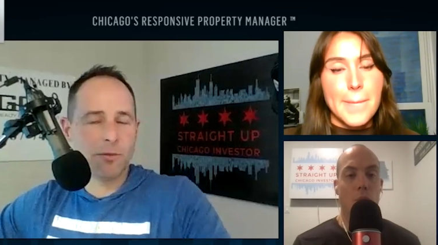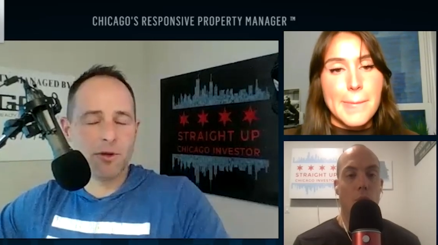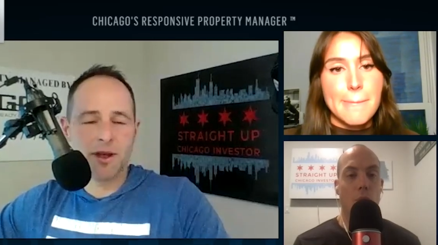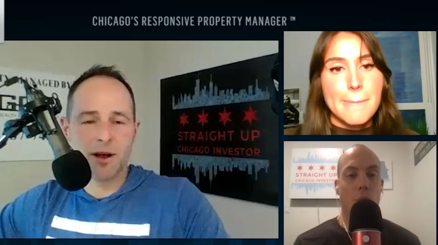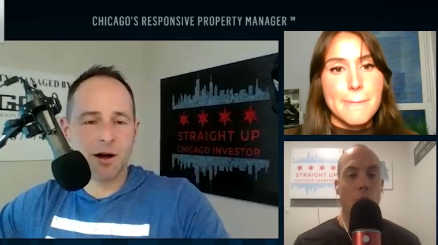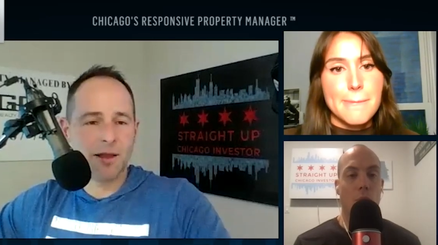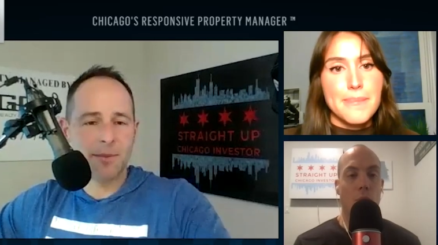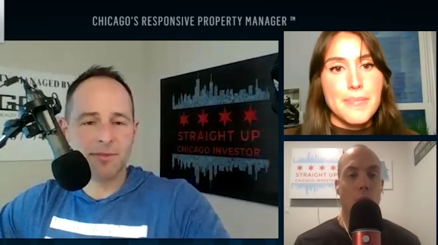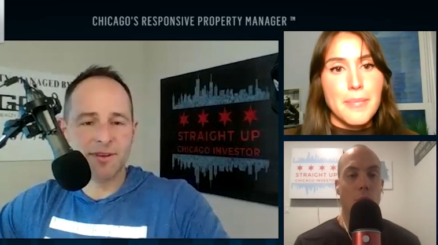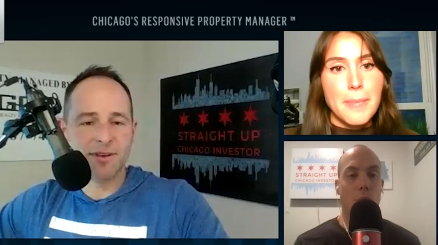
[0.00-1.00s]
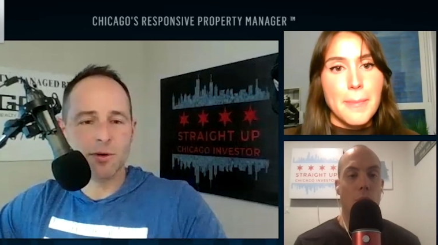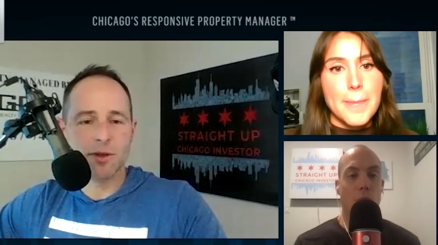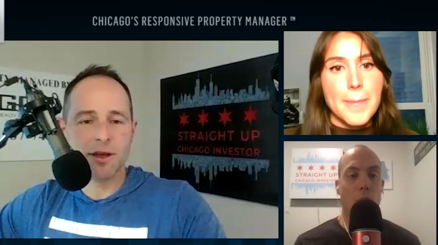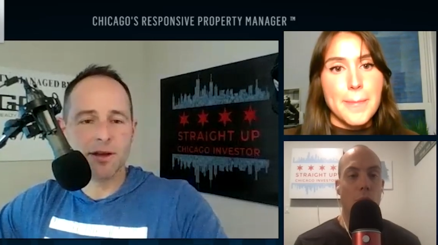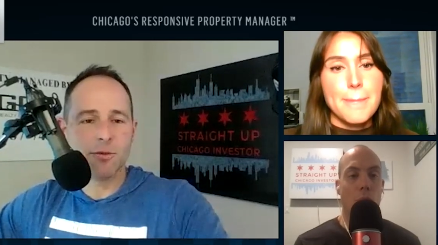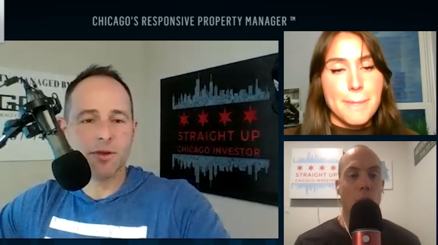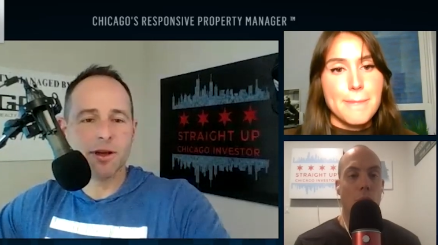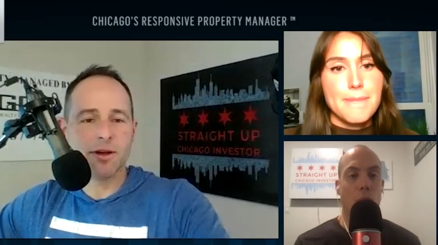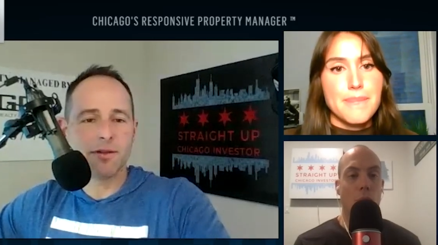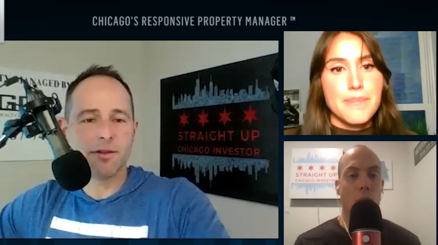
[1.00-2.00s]
Speaker 1: Were they all empty? Were they were
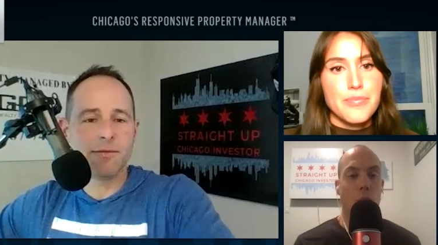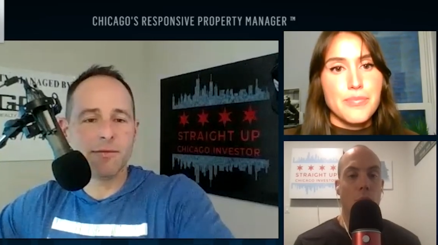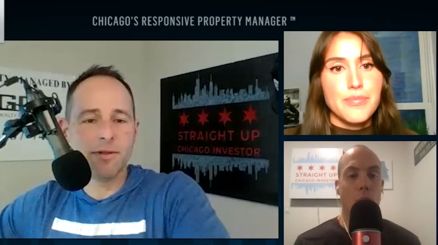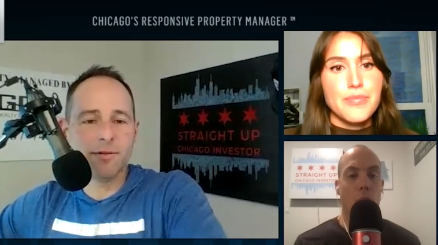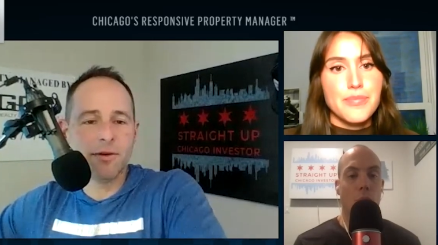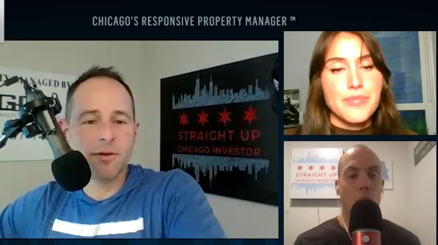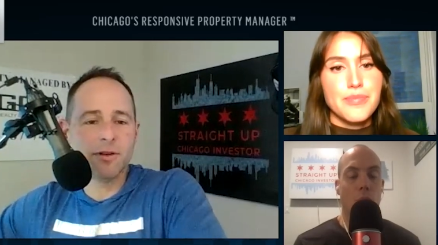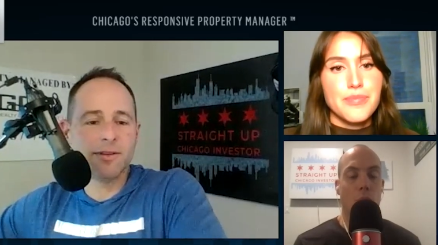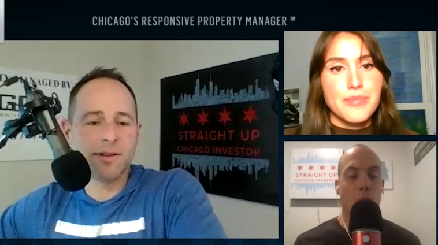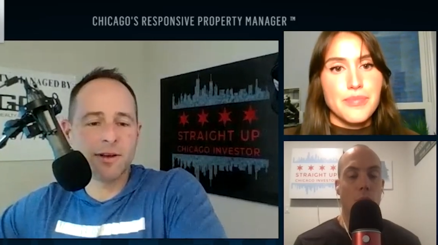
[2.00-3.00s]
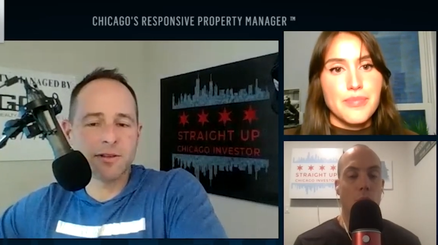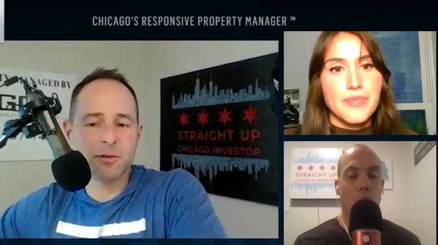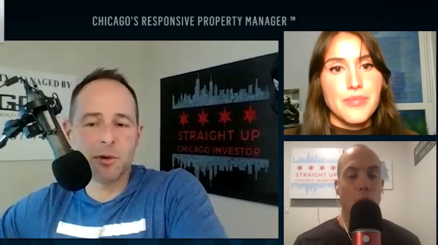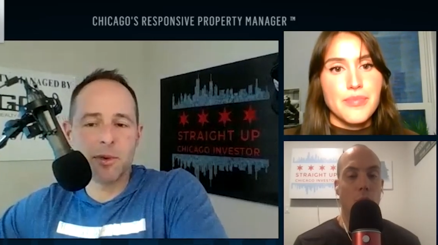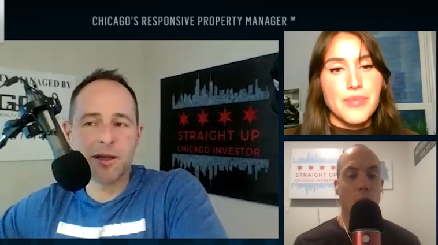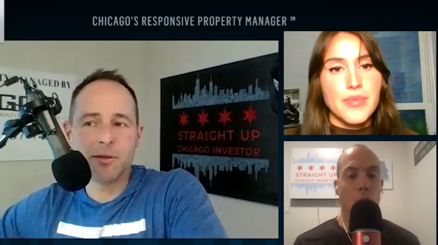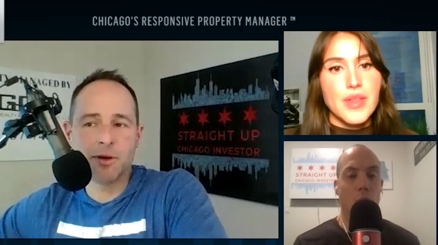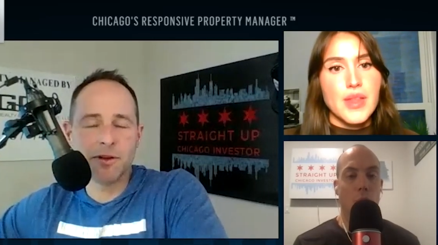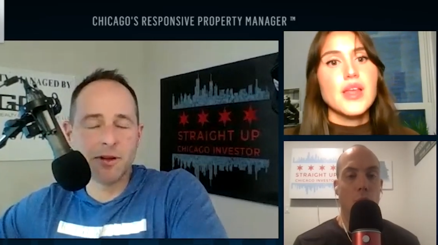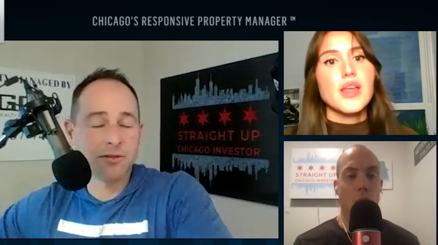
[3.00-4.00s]
they they, they full? Tell us a little bit about the
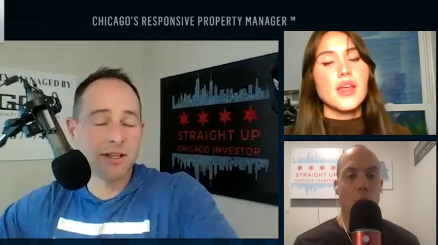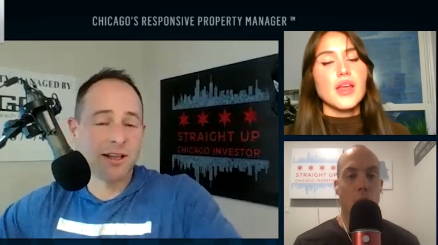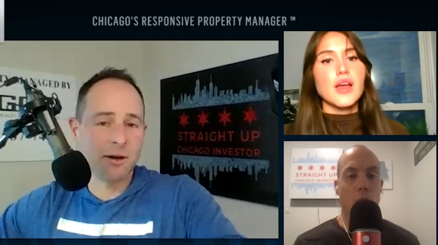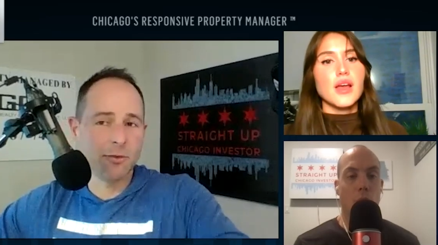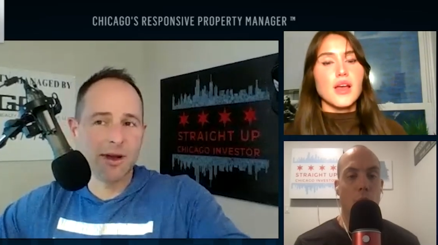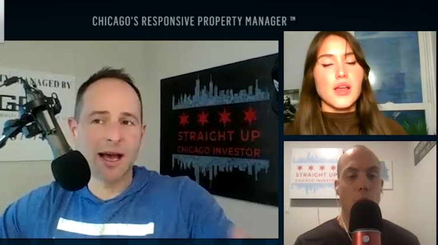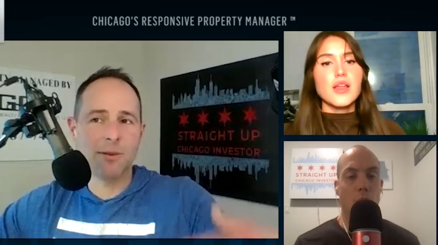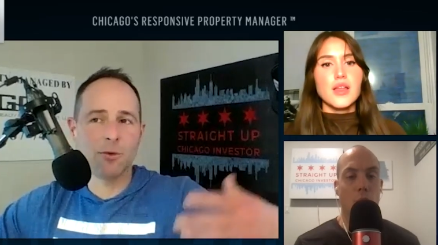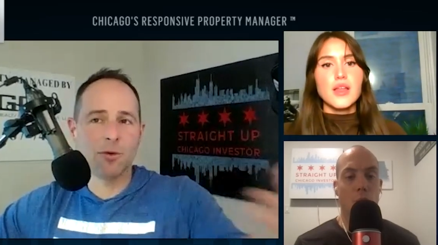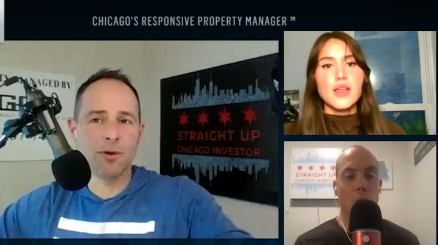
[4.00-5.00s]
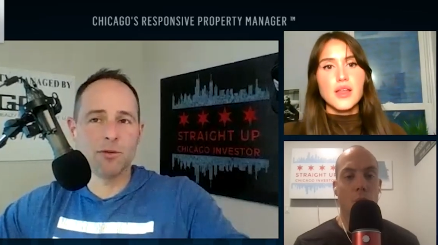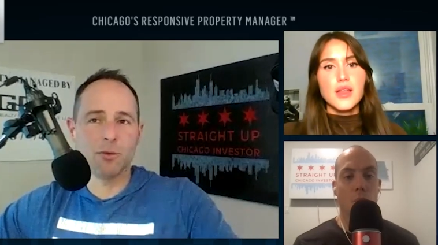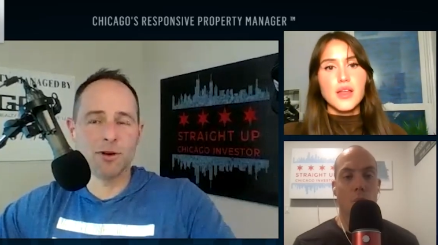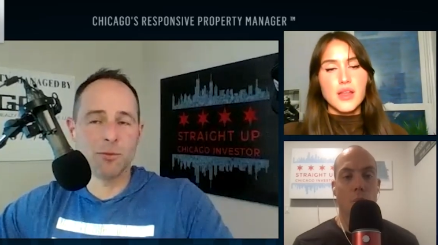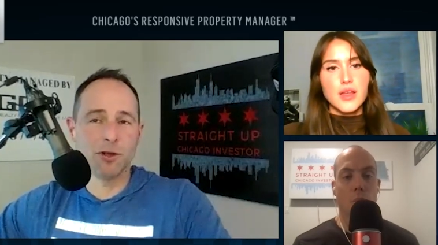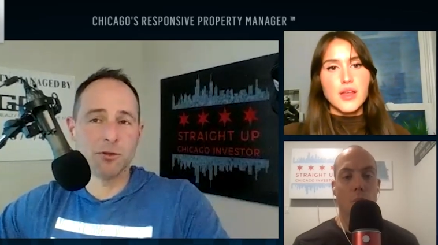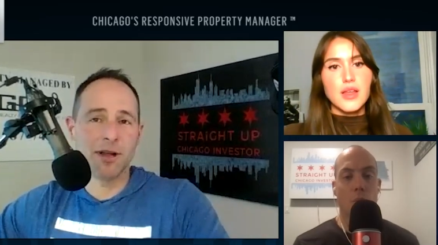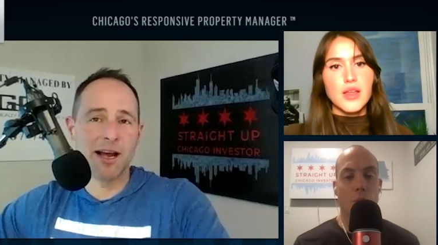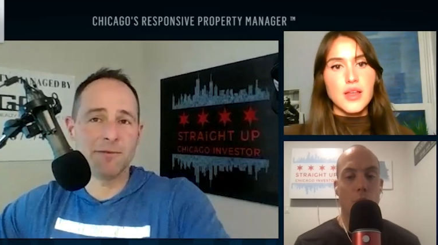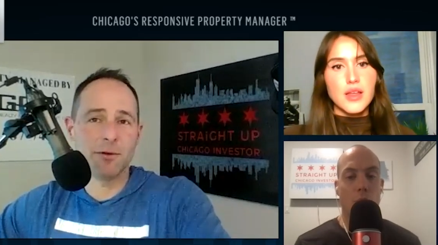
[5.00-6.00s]
building. You said they did rehab. What what what would you
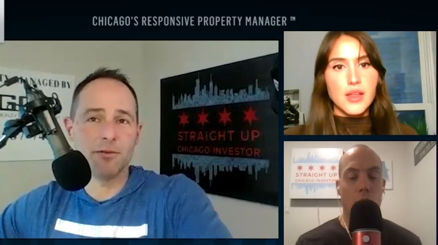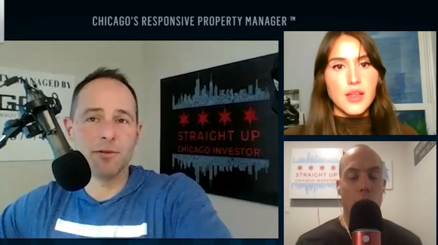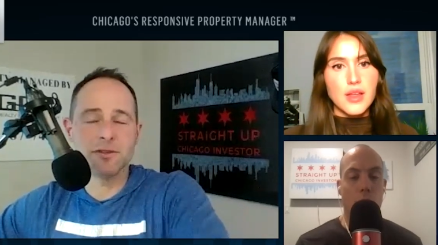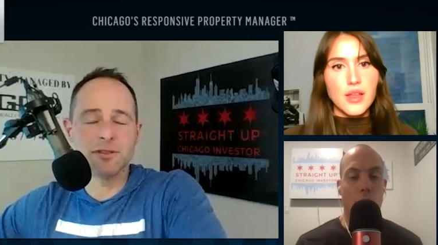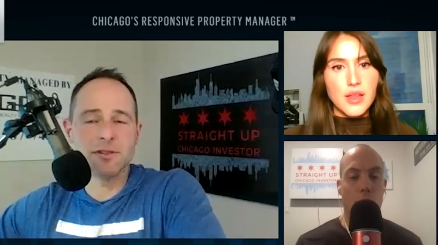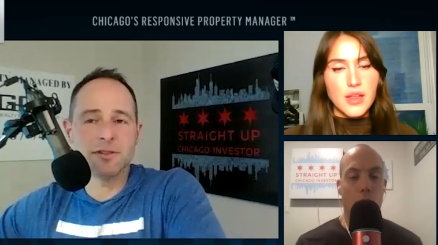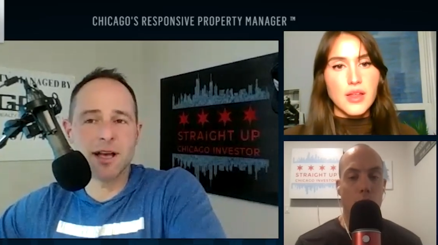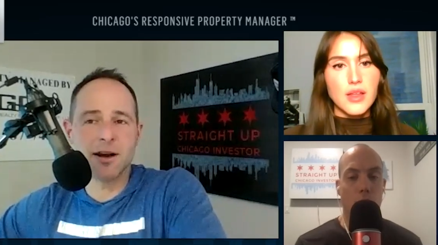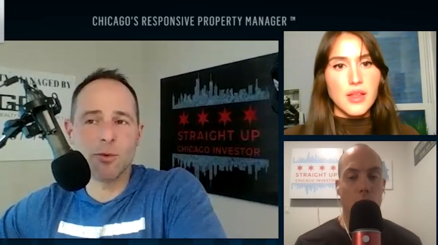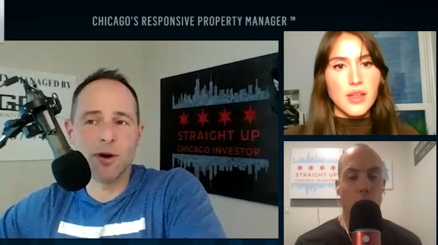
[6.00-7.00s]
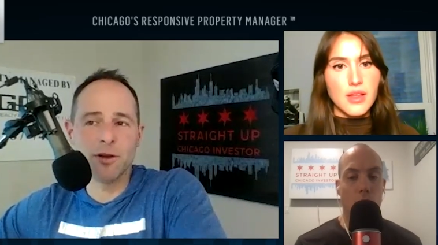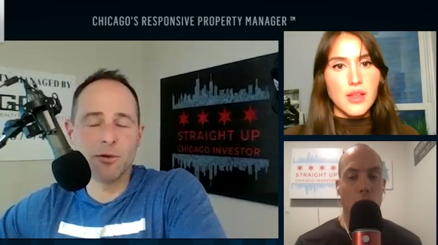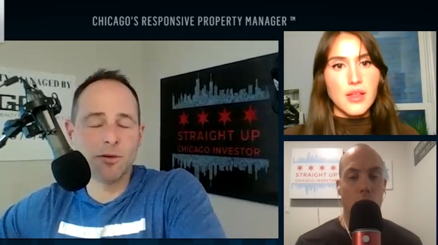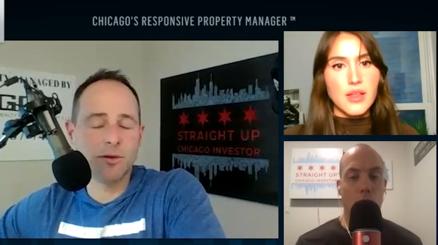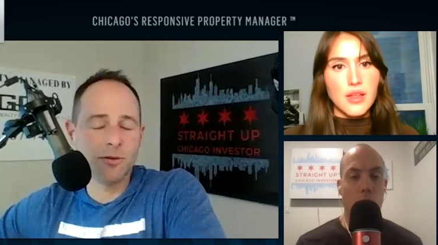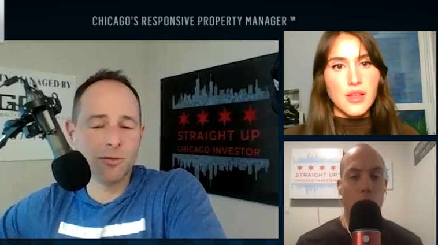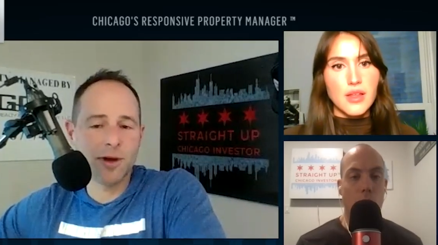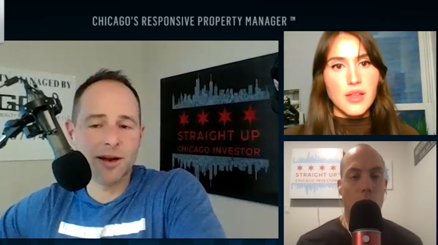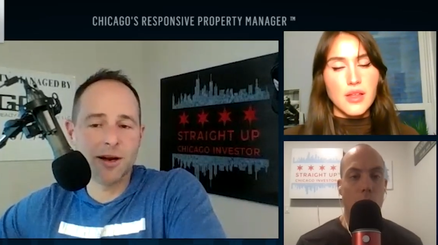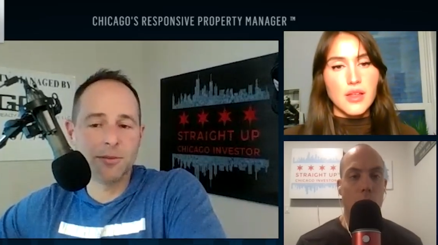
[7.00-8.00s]
plan for versus kind of what you you
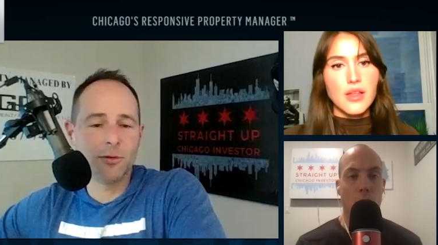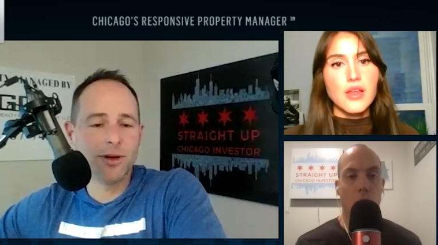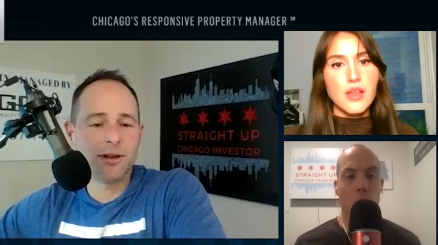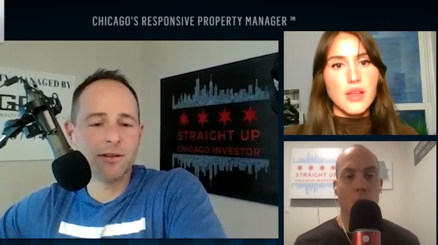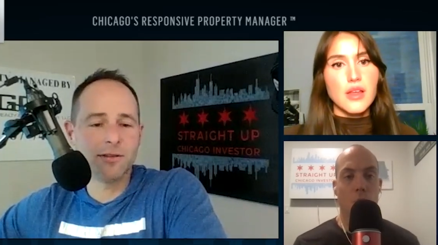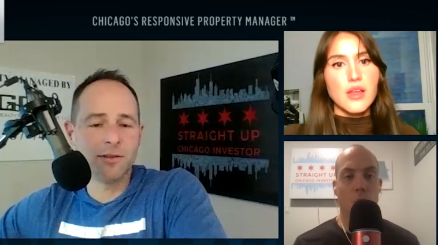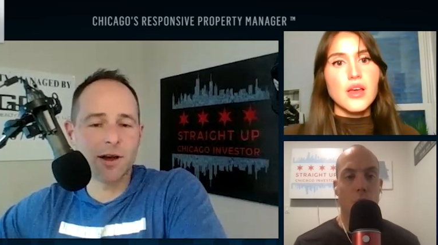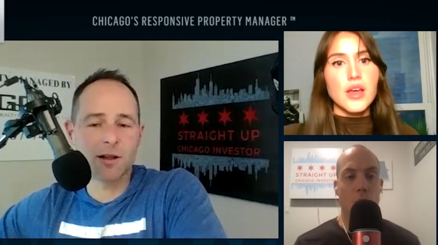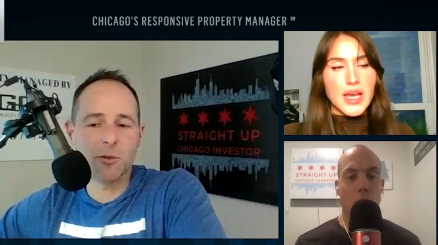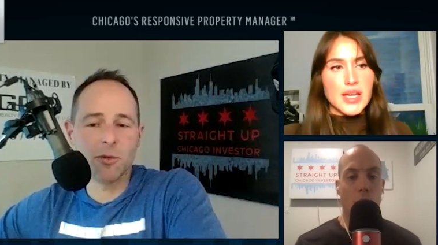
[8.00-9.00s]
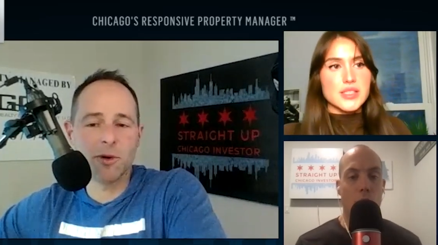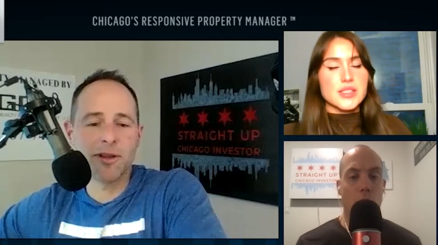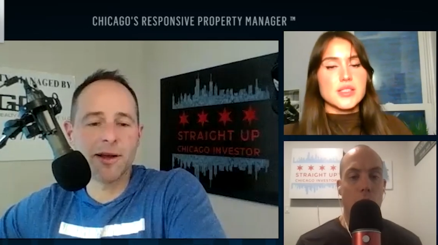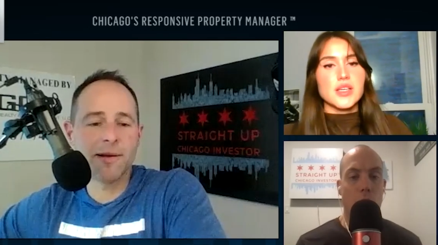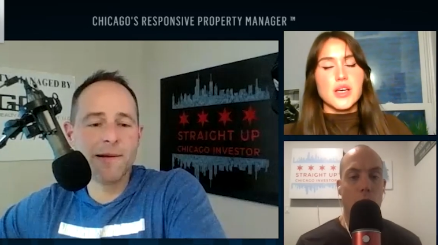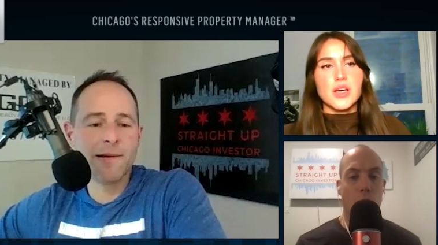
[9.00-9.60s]
end up doing? Talk a little yes. bit about that.